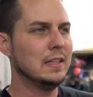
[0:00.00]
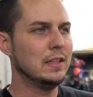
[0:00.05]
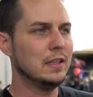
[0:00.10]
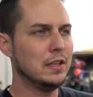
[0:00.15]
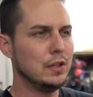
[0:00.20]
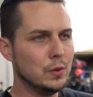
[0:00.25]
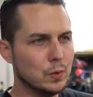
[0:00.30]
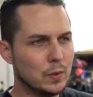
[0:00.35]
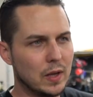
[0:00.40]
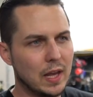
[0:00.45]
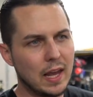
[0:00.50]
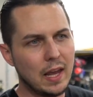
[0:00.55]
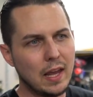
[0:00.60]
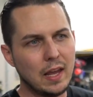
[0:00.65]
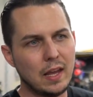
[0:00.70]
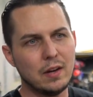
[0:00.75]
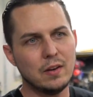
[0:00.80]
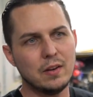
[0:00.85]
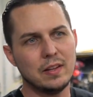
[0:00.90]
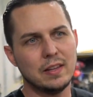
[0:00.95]
the UK
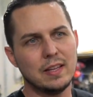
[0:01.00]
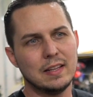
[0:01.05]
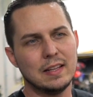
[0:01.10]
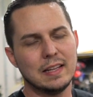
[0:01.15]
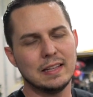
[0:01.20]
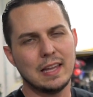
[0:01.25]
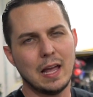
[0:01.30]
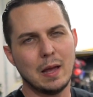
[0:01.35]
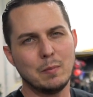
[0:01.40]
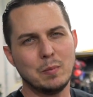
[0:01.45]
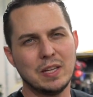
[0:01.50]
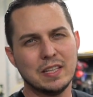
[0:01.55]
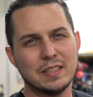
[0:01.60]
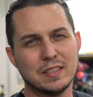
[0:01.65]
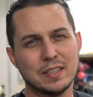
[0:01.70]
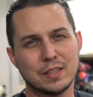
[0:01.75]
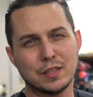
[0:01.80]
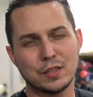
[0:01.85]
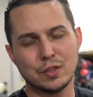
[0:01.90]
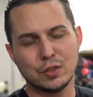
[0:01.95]
or anything like that because
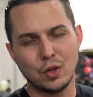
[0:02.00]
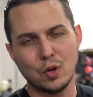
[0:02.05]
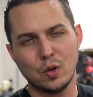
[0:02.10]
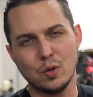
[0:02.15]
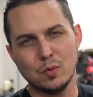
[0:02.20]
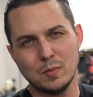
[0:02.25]
it's so